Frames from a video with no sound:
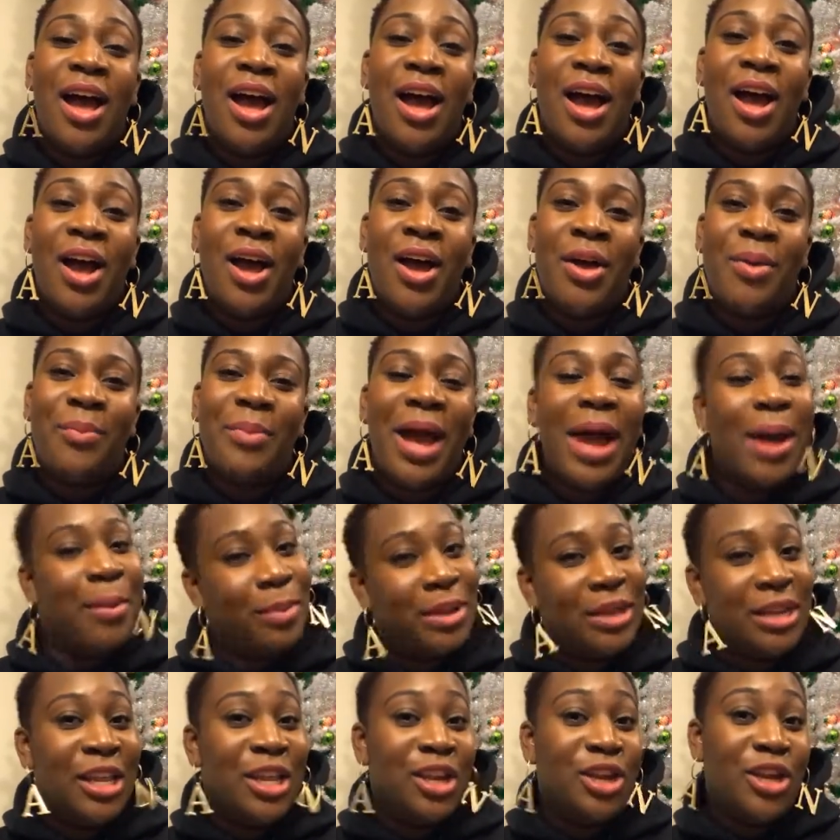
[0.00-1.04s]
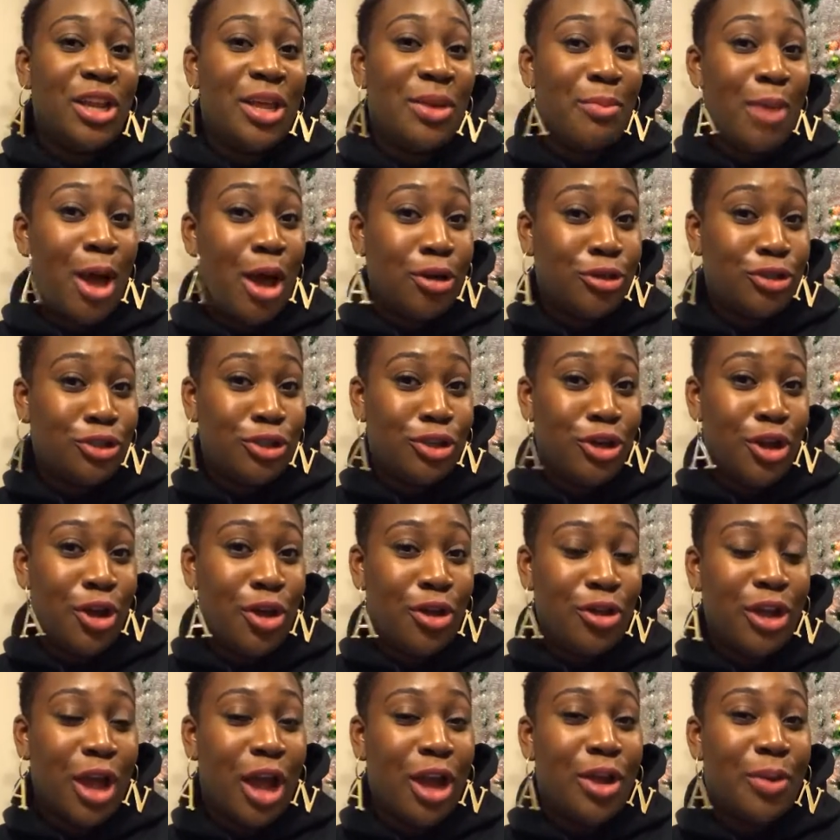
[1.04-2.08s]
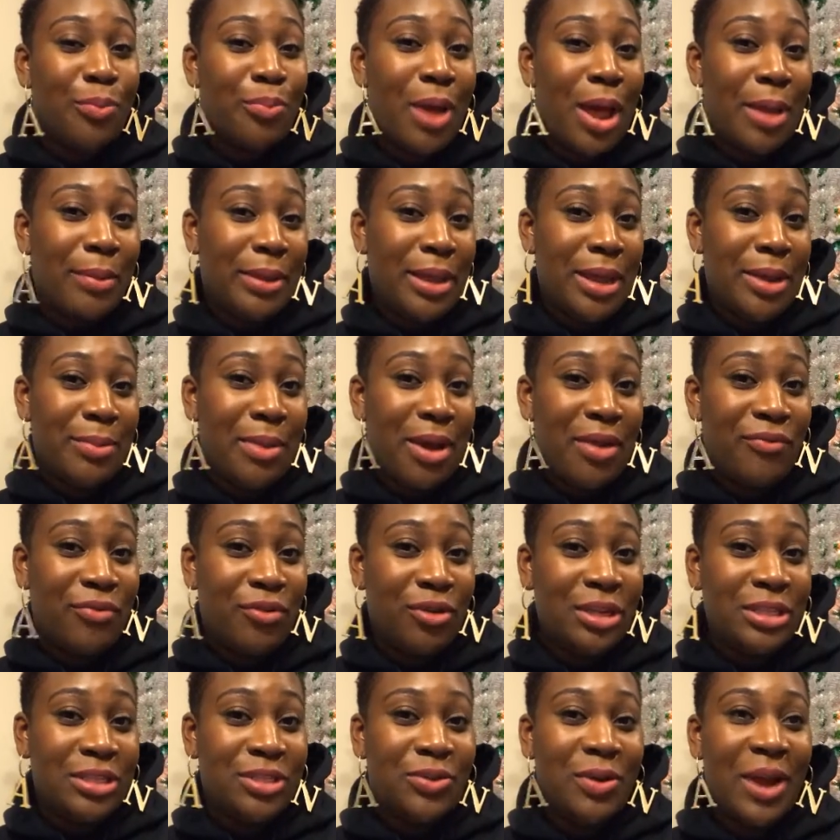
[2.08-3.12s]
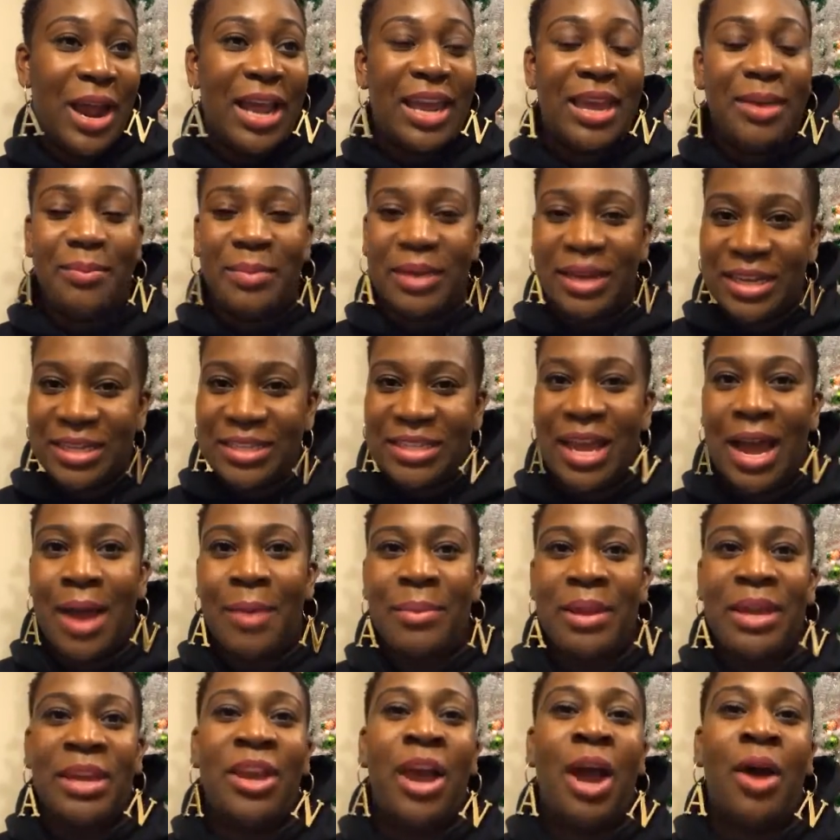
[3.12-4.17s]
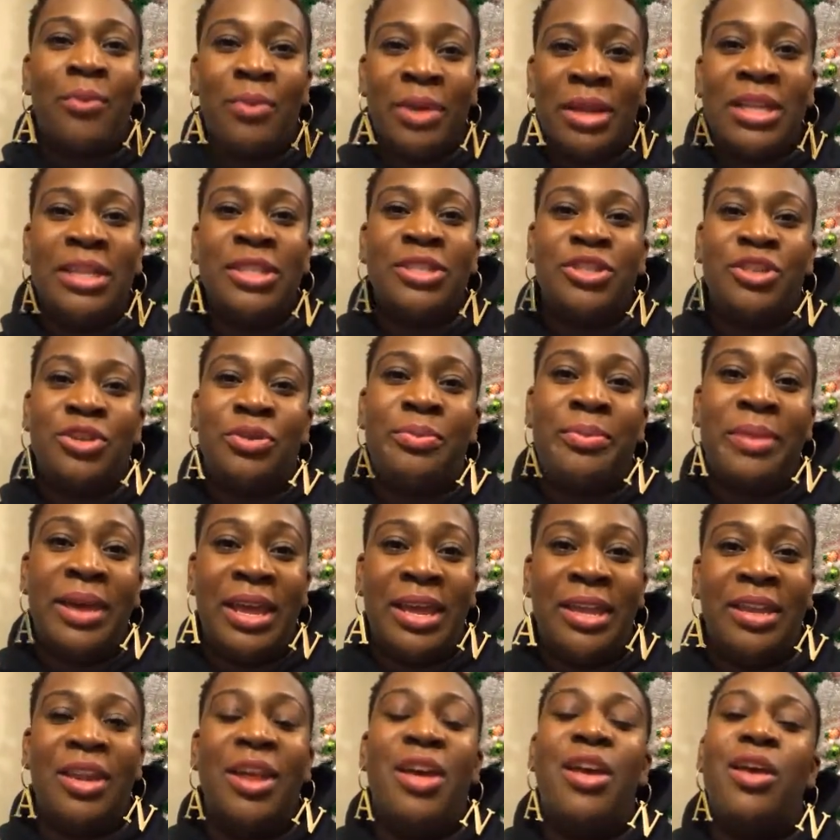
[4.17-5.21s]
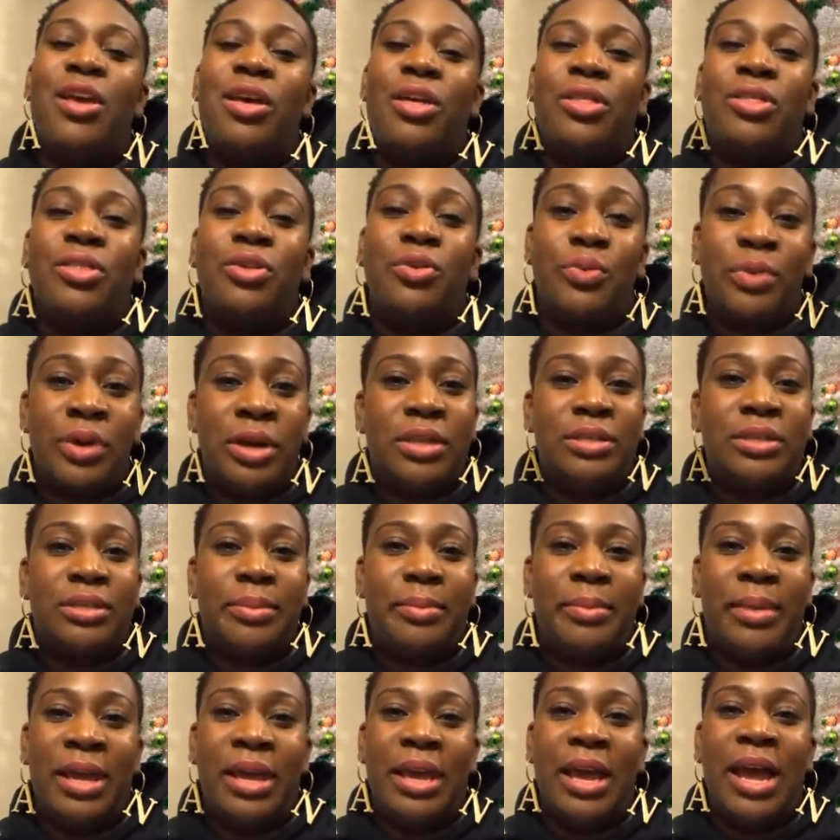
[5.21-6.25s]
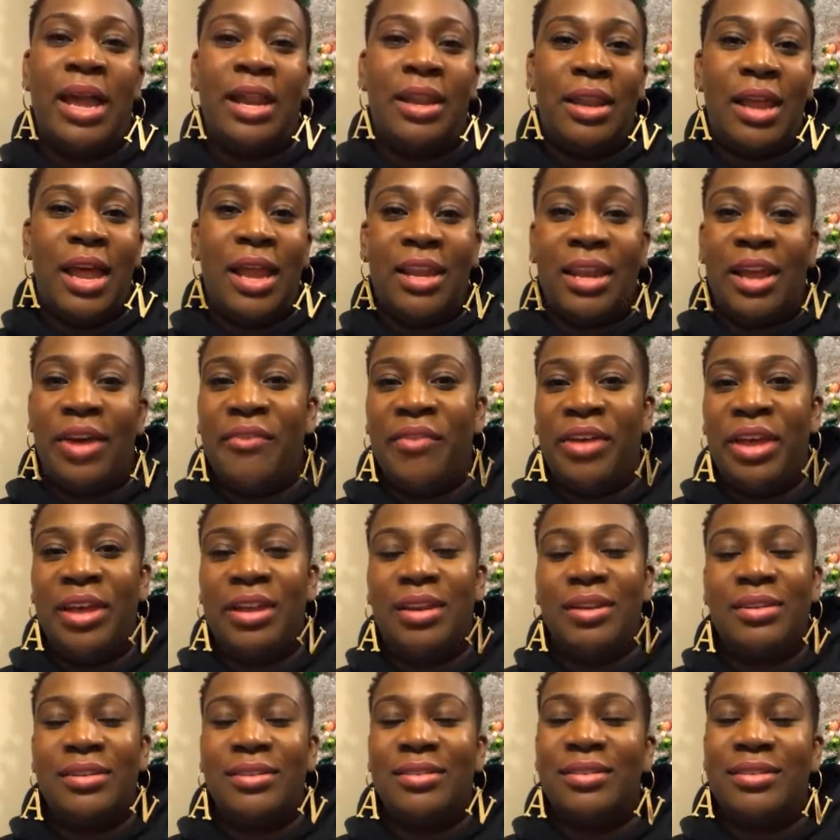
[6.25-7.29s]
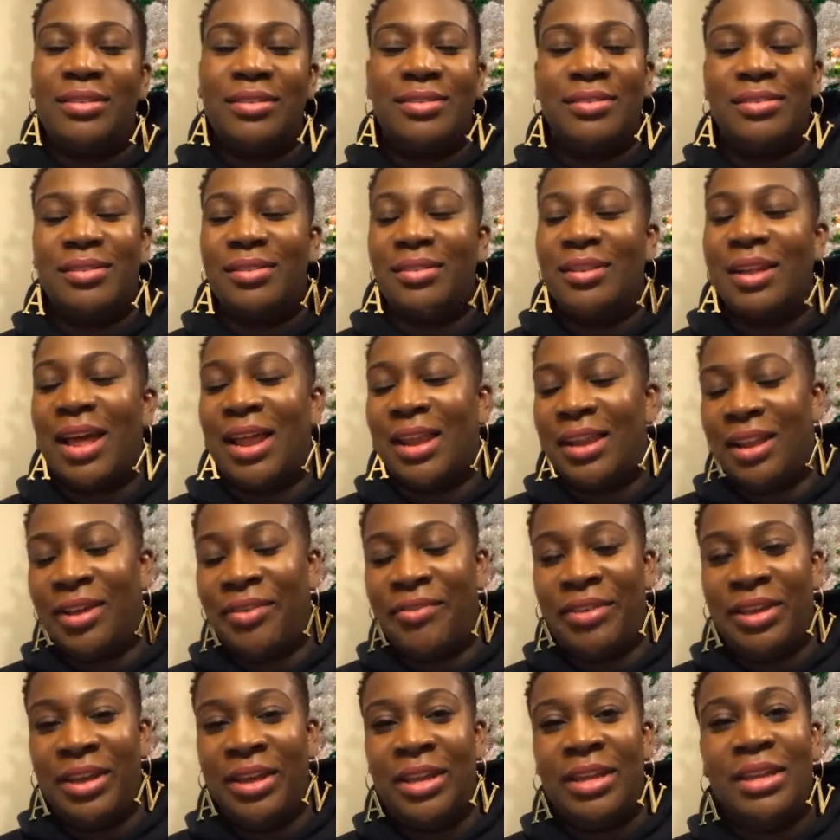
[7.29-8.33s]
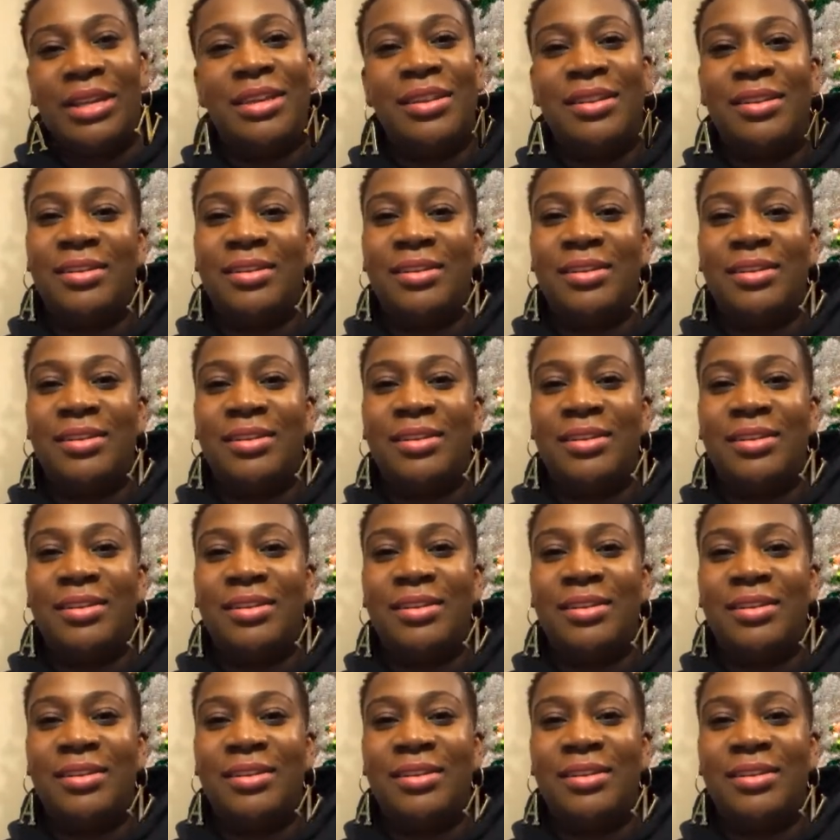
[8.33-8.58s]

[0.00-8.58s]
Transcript: Um, I'm a little emotional. Y'all can probably hear my voice cracking because I mean, y'all really do mean the world to me. I, I love it. I love it.